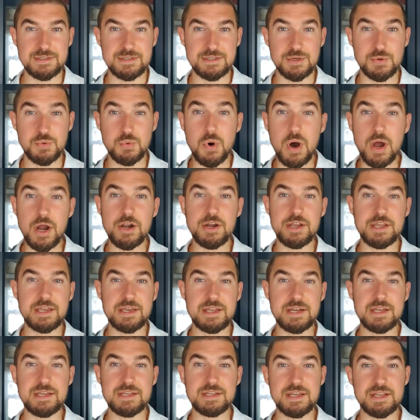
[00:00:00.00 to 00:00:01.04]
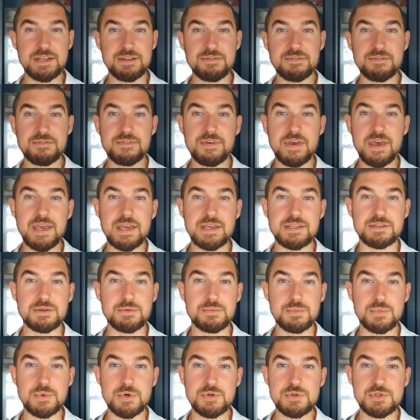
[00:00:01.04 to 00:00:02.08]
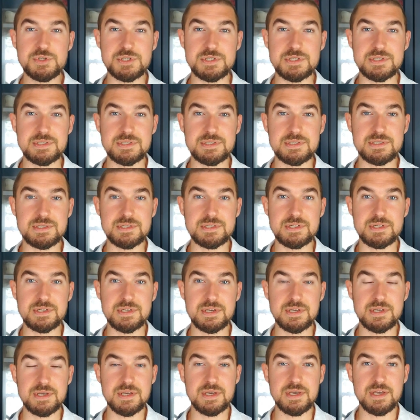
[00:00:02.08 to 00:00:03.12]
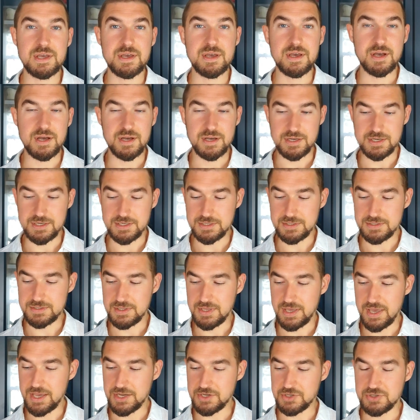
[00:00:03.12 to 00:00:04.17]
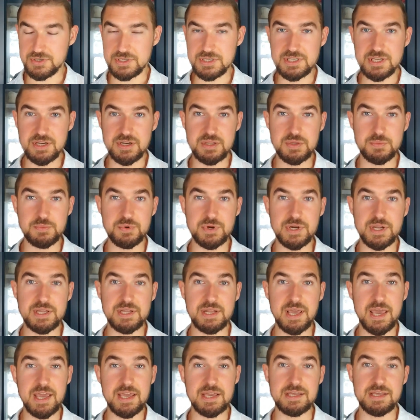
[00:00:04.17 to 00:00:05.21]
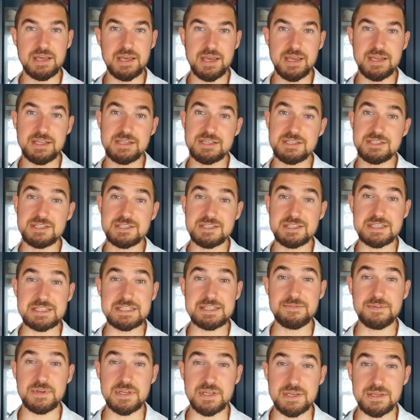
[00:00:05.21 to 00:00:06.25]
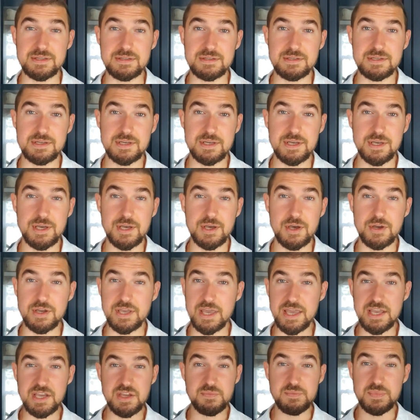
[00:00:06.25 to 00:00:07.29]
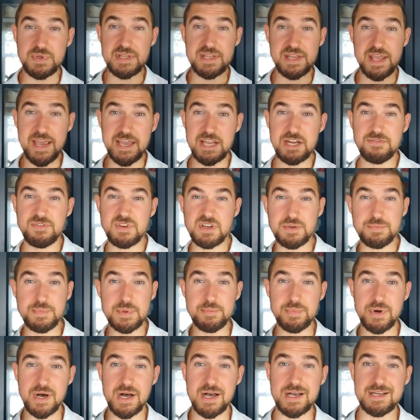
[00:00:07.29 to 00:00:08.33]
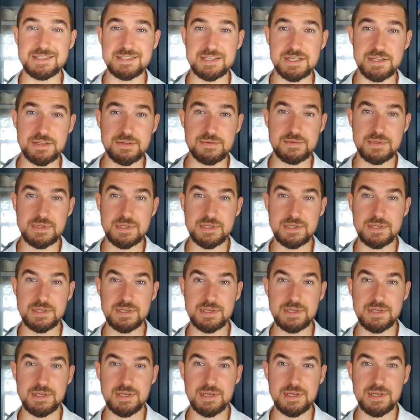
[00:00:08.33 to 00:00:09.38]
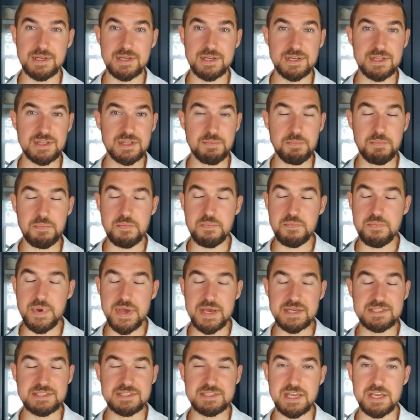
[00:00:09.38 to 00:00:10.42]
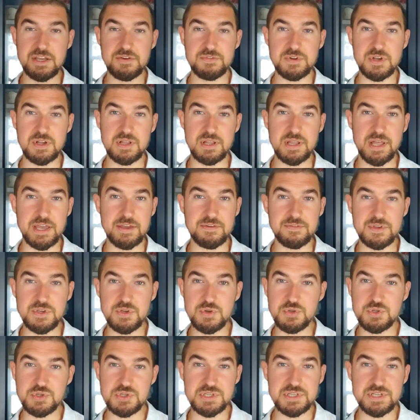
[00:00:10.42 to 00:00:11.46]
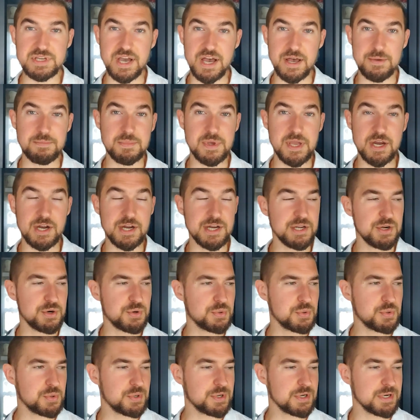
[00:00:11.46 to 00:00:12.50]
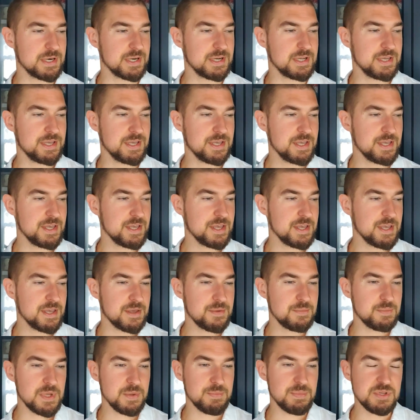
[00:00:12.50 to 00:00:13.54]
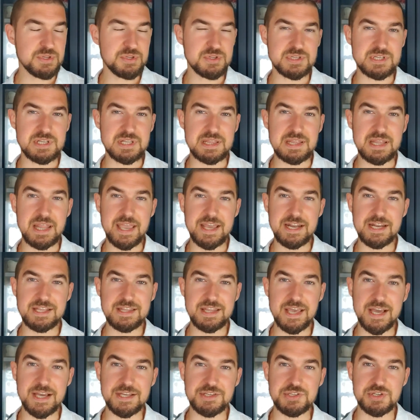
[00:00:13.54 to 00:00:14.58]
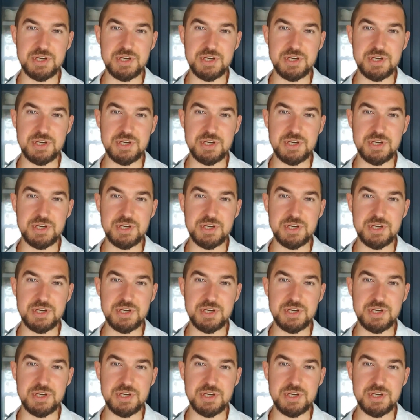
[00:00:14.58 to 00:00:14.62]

You're wiring it in. And in fact, emotions actually tell the brain, hey, this is significant. Okay, it could be negative, it could be positive. The best day of your life, you just got married, or maybe you just landed that